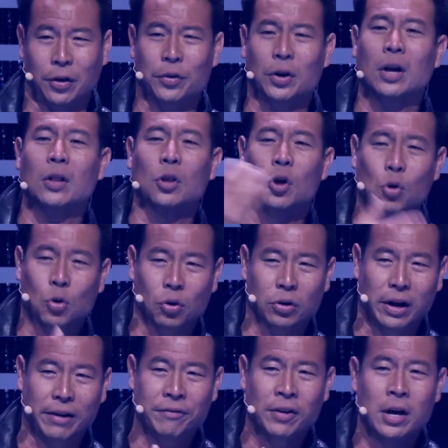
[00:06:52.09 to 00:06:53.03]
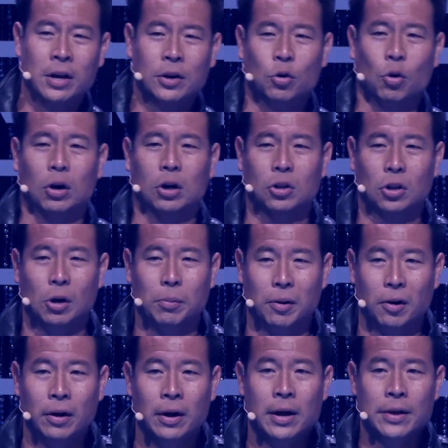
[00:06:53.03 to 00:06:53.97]
They're not local enough, nor
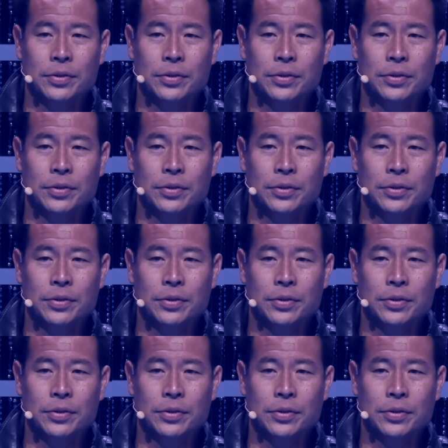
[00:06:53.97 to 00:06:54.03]
global.